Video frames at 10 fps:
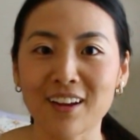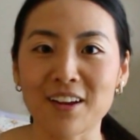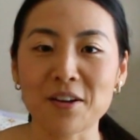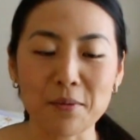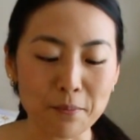
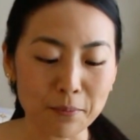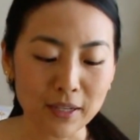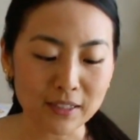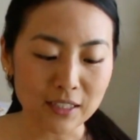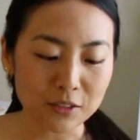
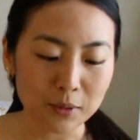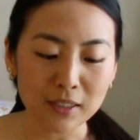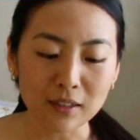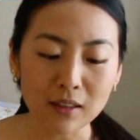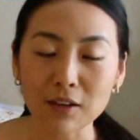But they do it in
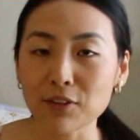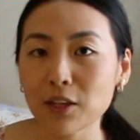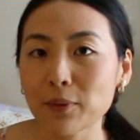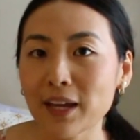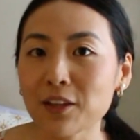a
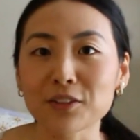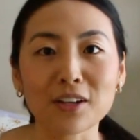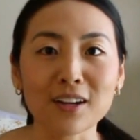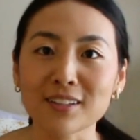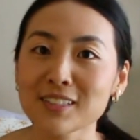lovely way. You're
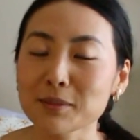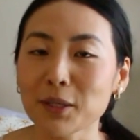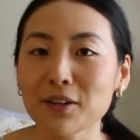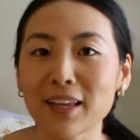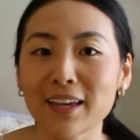not going to
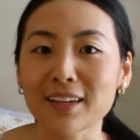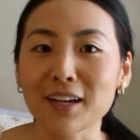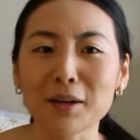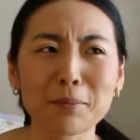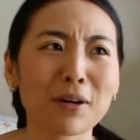smell
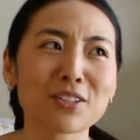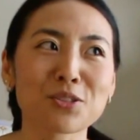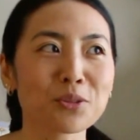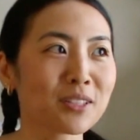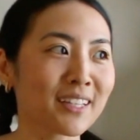like
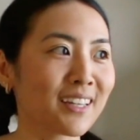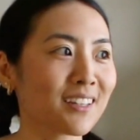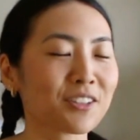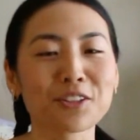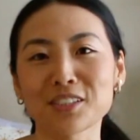
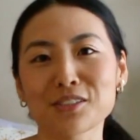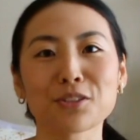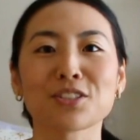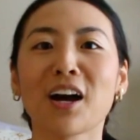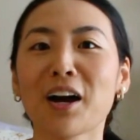patchouli crystal
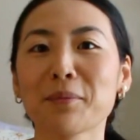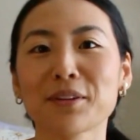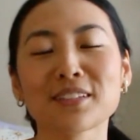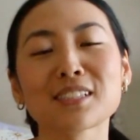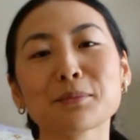shop.
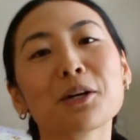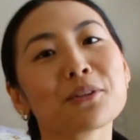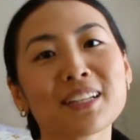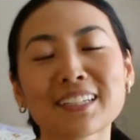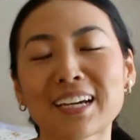You're going to smell
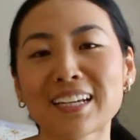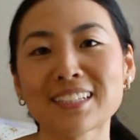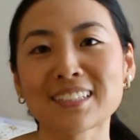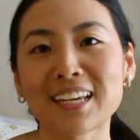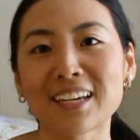really
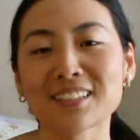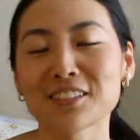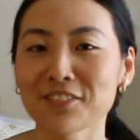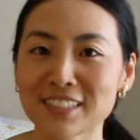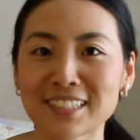nice and
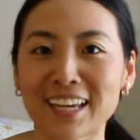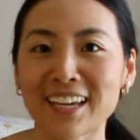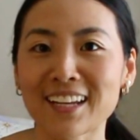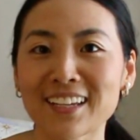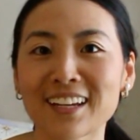
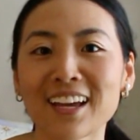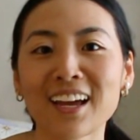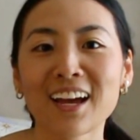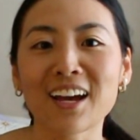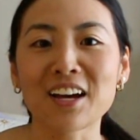sophisticated.
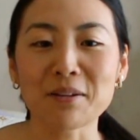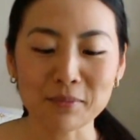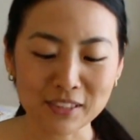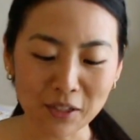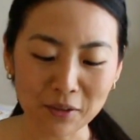
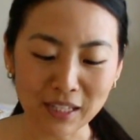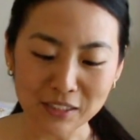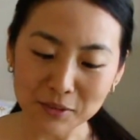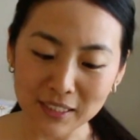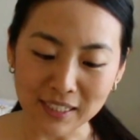So
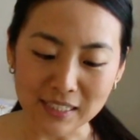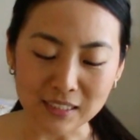that's really nice.